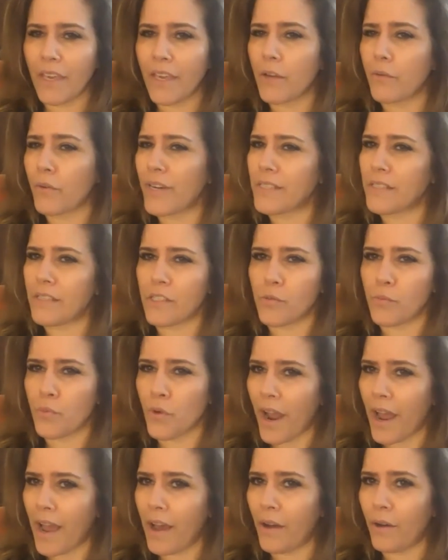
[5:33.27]
King Erastus
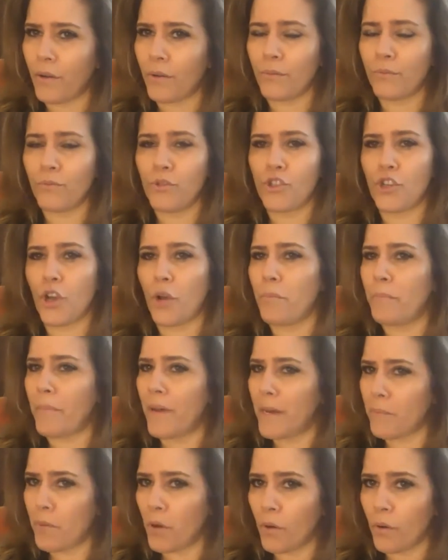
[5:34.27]
Brown,
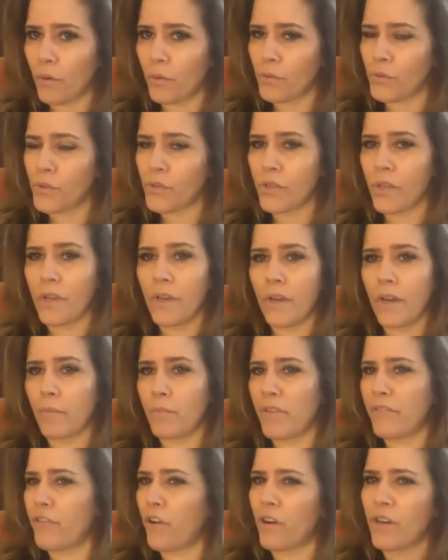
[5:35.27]
John Bubbles,
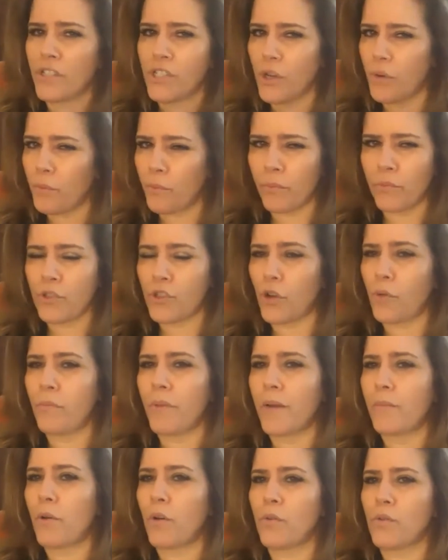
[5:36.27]
before
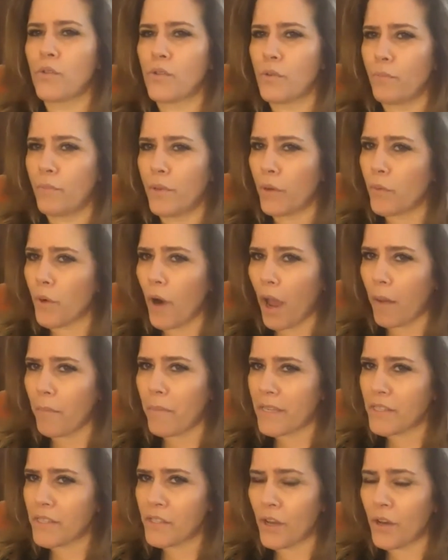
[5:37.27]
John Bubbles, Bill
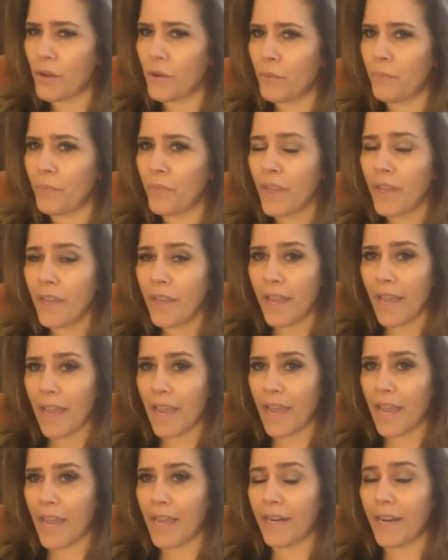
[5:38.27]
Robinson.
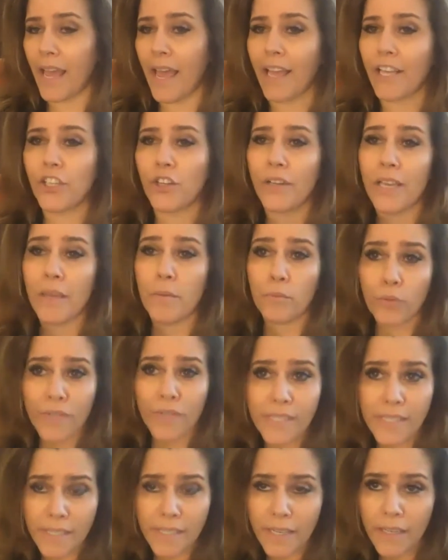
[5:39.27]
And actually in
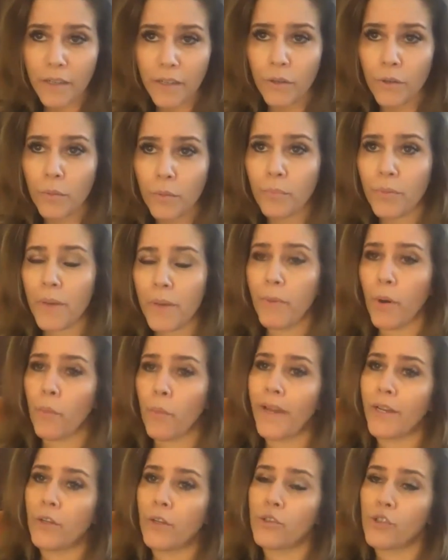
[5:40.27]
Brazil,
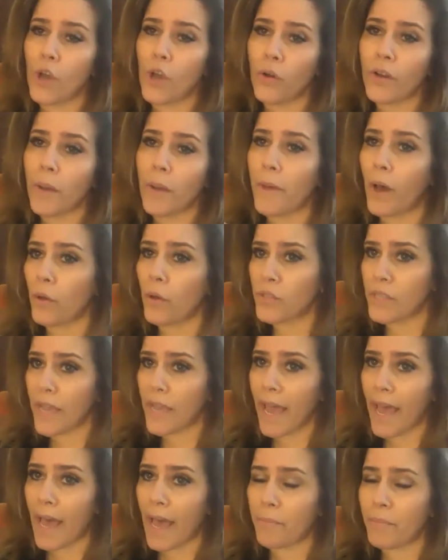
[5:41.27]
people, when you talk about
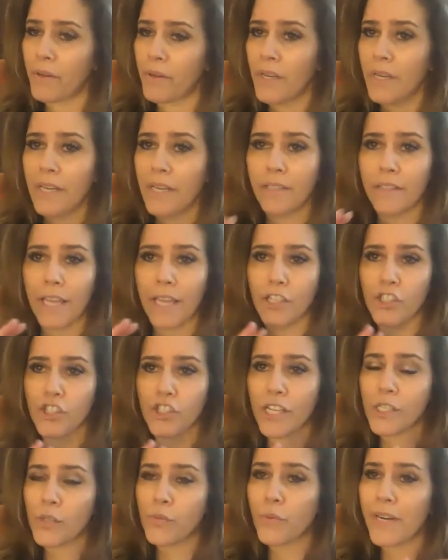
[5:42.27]
tap, they
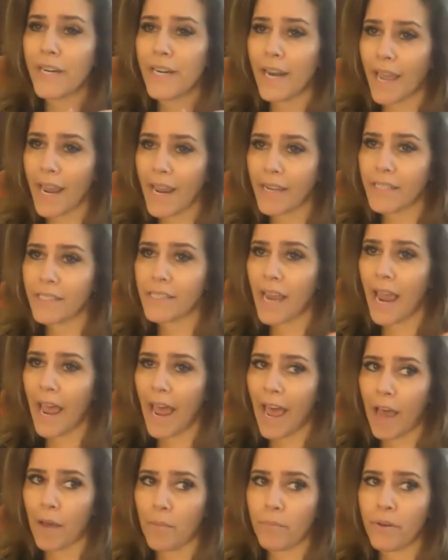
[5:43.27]
just relate
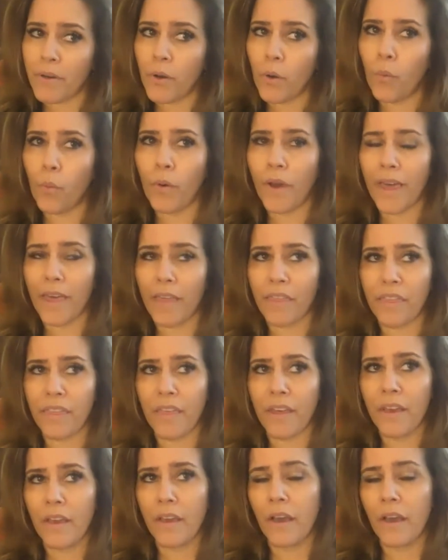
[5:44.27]
tap with